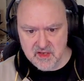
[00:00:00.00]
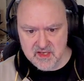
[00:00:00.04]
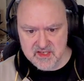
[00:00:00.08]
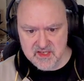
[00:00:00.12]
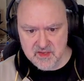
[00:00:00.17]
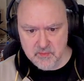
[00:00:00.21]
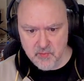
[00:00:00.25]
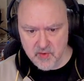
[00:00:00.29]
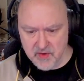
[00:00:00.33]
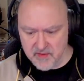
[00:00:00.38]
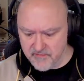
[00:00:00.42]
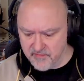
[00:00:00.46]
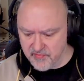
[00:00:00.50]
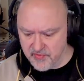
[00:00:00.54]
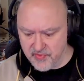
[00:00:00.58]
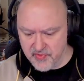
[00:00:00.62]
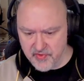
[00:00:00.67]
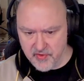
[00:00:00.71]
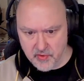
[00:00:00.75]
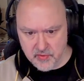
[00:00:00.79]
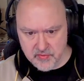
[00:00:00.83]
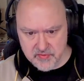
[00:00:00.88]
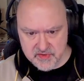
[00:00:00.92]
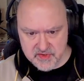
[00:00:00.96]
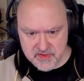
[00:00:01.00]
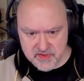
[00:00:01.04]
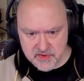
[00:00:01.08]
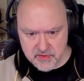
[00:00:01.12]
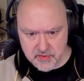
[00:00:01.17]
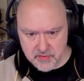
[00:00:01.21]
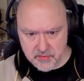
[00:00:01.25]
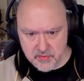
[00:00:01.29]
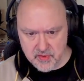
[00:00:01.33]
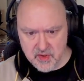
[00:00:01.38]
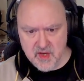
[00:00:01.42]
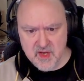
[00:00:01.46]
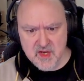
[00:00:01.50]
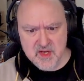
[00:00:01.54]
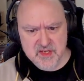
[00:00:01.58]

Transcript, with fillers: is in one of those two.